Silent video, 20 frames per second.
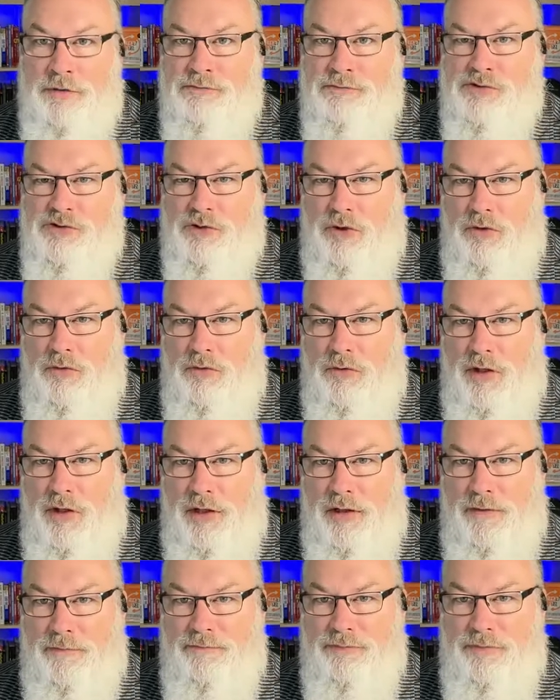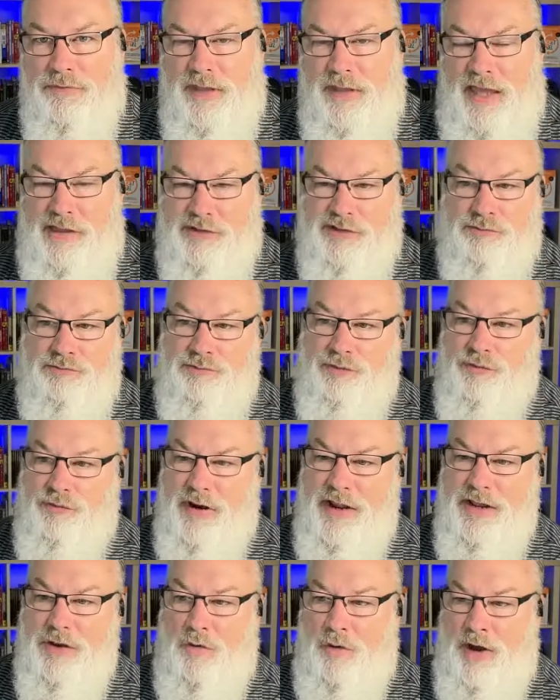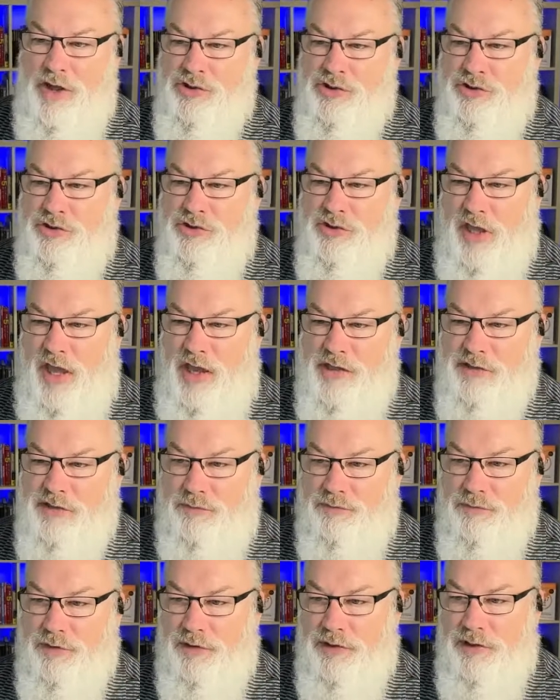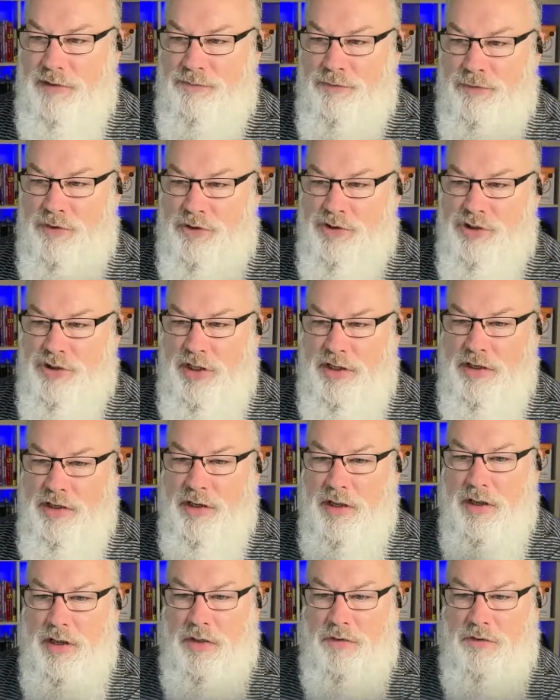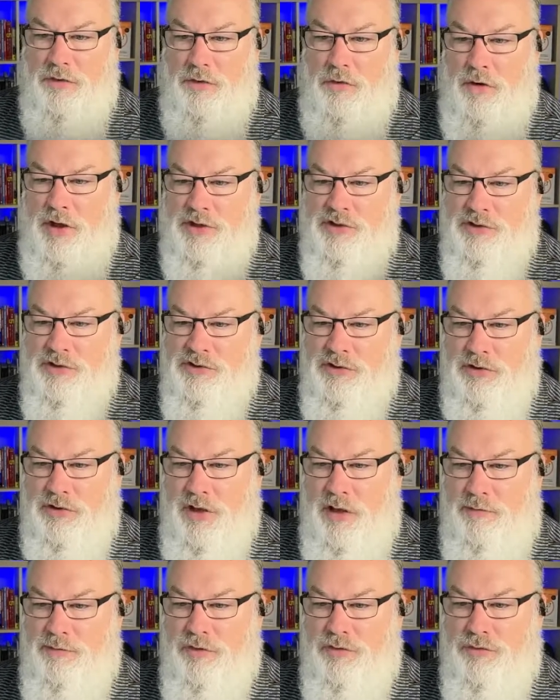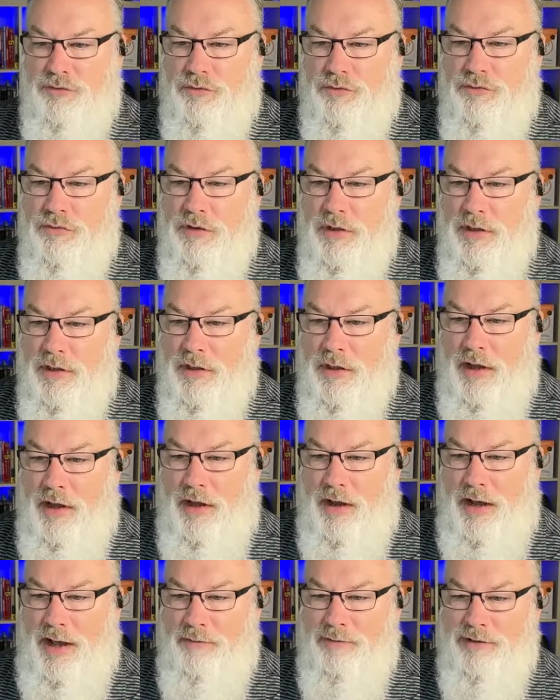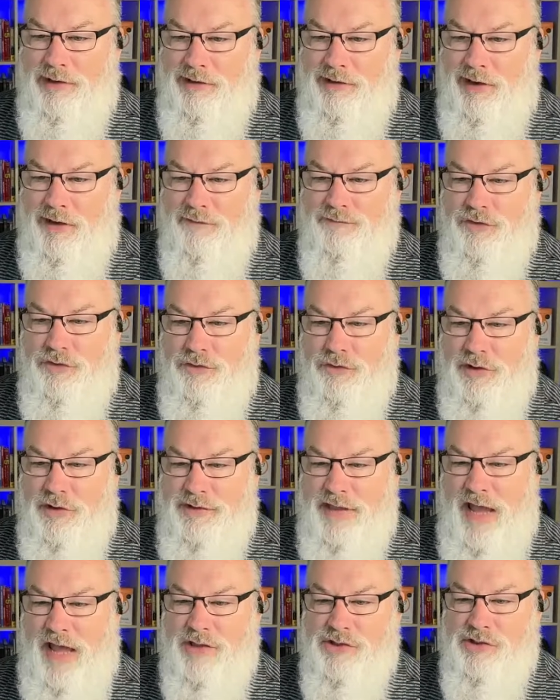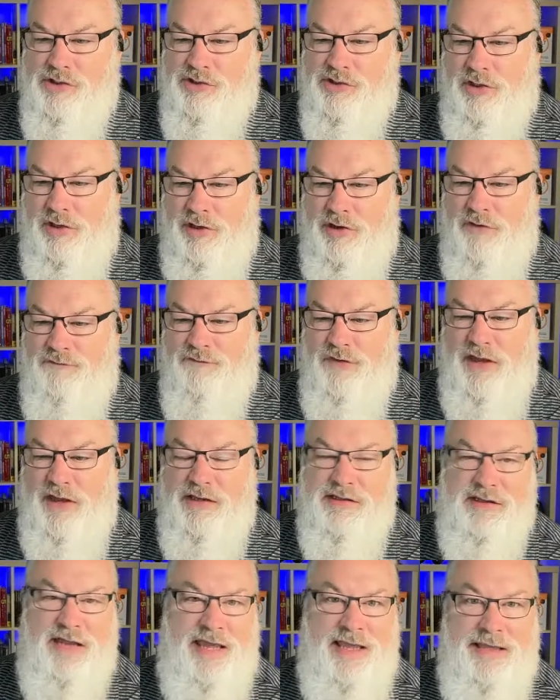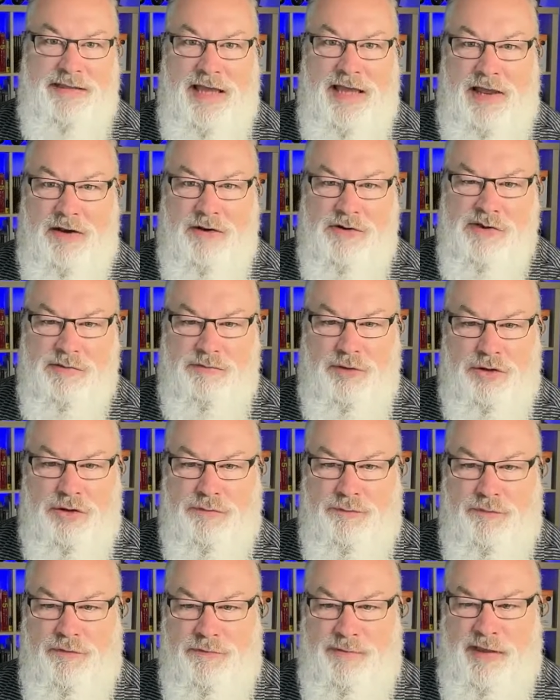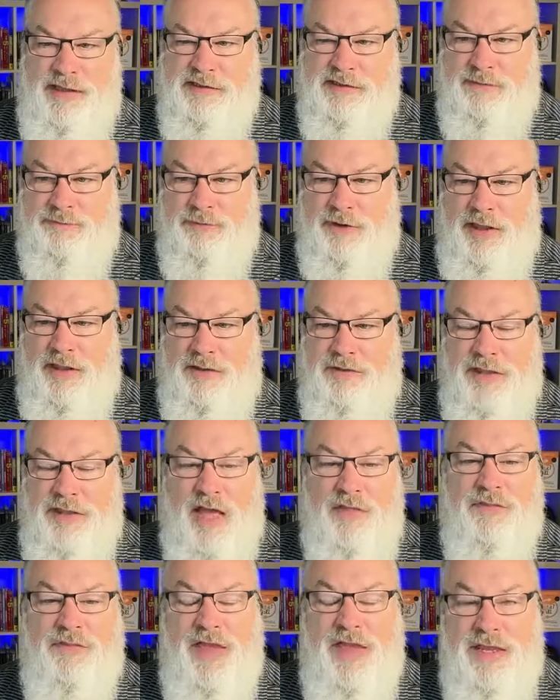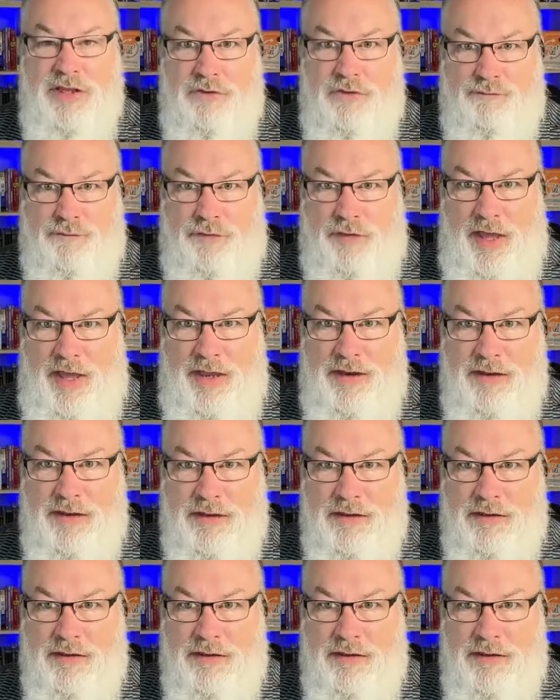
So yeah, some great questions, guys. I really appreciate the questions that are coming through. I would love to do it. Don just clarified it's $8 a month for the basic plan. Don, thank you for that.